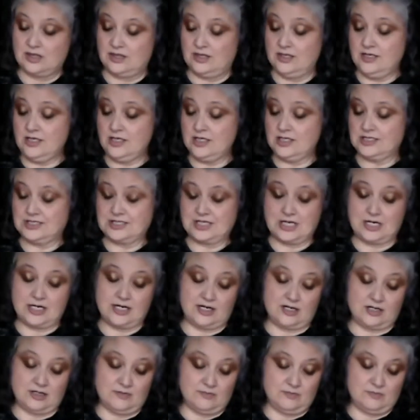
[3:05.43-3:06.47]
This
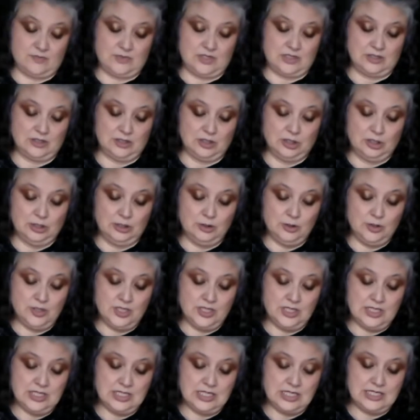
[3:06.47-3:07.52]
item,
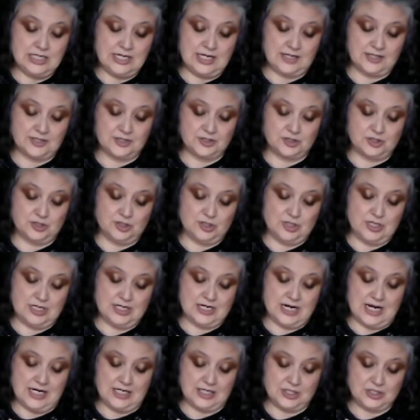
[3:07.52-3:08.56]
Luna Nectar
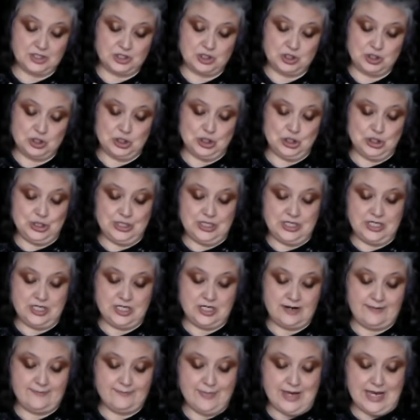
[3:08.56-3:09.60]
Nocturne
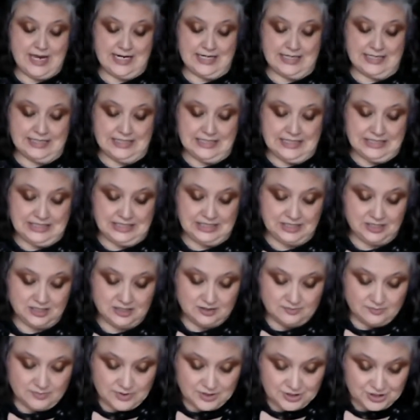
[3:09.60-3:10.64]

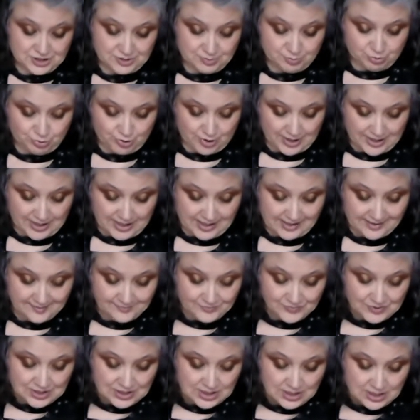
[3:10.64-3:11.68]
Magnesium Spray.
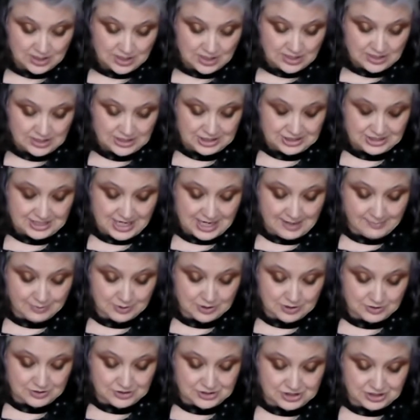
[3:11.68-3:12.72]
This
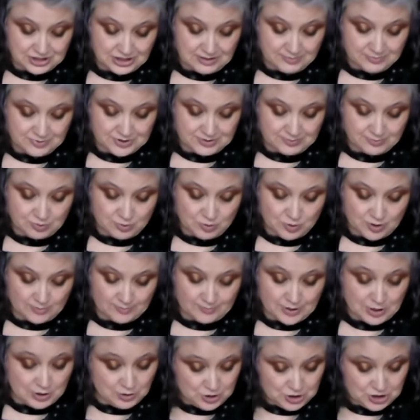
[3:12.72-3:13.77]
topical sleep support
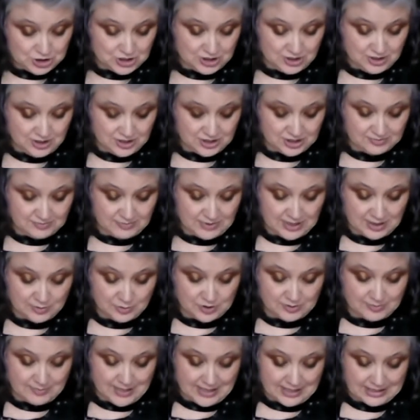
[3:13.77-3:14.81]
potion is made
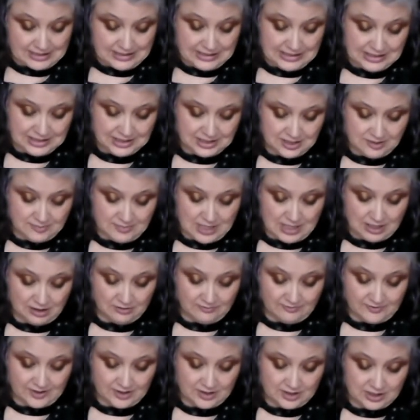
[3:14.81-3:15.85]
with magnesium, aloe
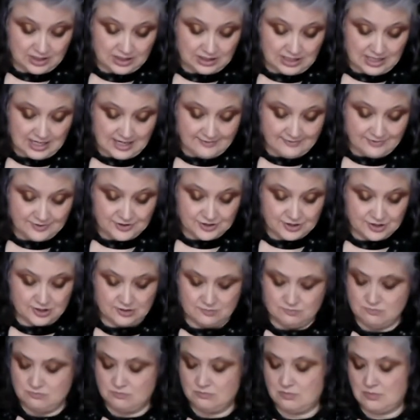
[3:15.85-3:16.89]
vera,
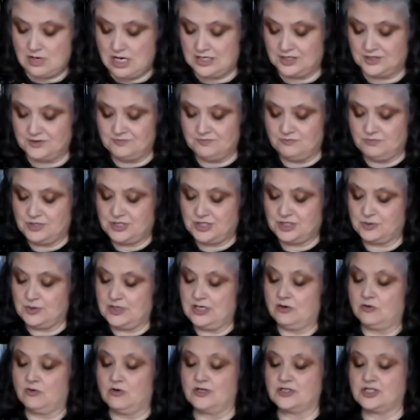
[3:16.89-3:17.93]
lavender, and
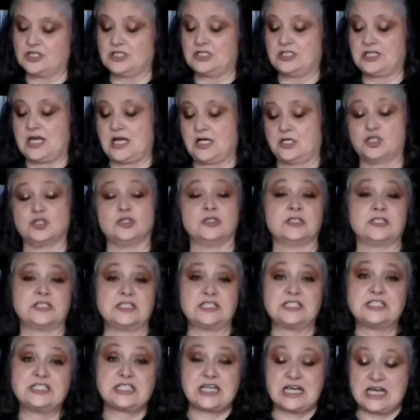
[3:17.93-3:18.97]
sweet orange. It's actually
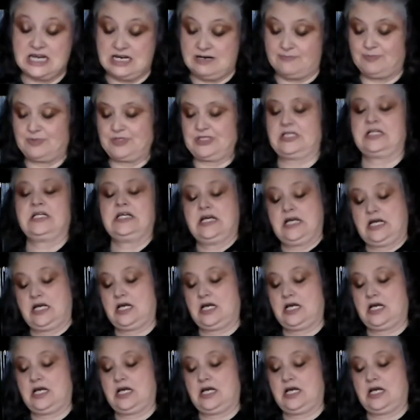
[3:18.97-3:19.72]
taped